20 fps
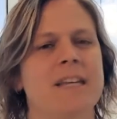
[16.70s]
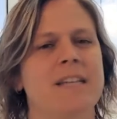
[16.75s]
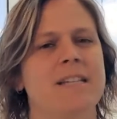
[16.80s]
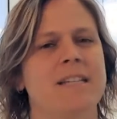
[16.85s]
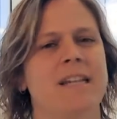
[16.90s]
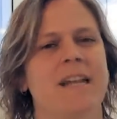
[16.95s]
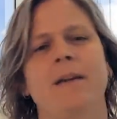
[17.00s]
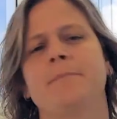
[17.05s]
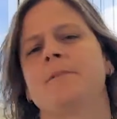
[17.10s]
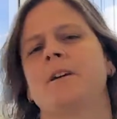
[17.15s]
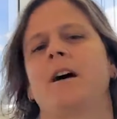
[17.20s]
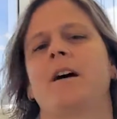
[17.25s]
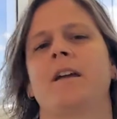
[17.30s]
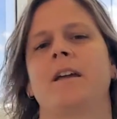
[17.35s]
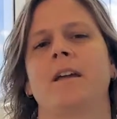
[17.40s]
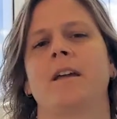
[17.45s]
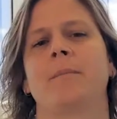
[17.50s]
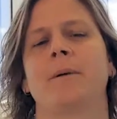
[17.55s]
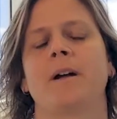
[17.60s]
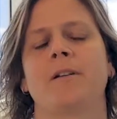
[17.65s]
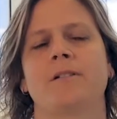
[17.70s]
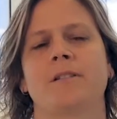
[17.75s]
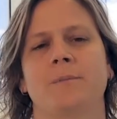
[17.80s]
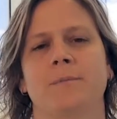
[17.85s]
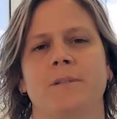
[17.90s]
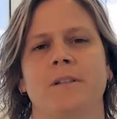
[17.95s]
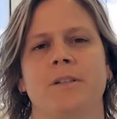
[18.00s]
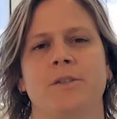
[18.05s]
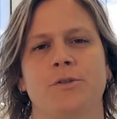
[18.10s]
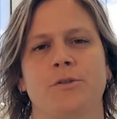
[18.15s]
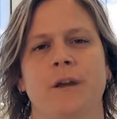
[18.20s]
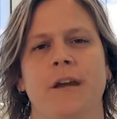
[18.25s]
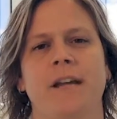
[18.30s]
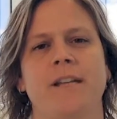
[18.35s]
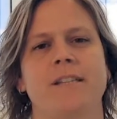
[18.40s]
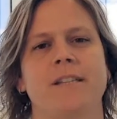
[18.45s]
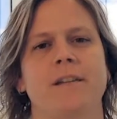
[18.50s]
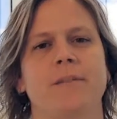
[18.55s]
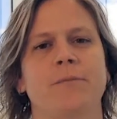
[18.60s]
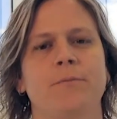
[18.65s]
Today I'm talking about some of the
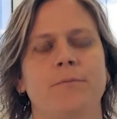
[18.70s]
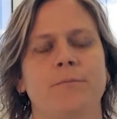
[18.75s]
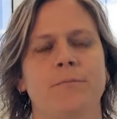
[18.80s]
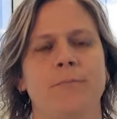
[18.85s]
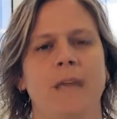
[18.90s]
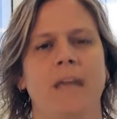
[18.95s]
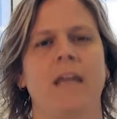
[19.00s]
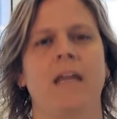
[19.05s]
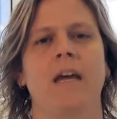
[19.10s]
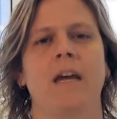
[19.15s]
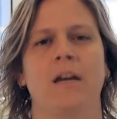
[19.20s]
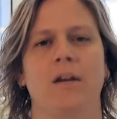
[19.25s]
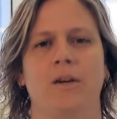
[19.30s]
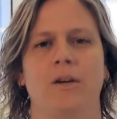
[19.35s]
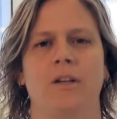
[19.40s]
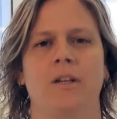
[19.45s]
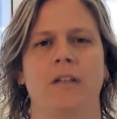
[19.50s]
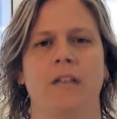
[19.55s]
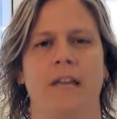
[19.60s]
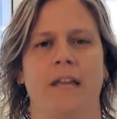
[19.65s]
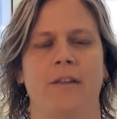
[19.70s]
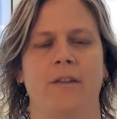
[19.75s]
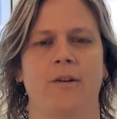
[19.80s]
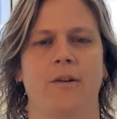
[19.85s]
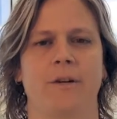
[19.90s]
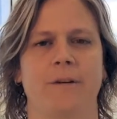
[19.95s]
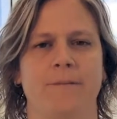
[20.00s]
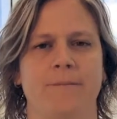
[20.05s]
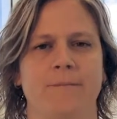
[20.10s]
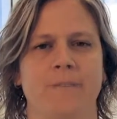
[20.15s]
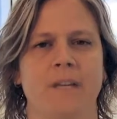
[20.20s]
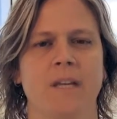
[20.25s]
traits that make a good landlord.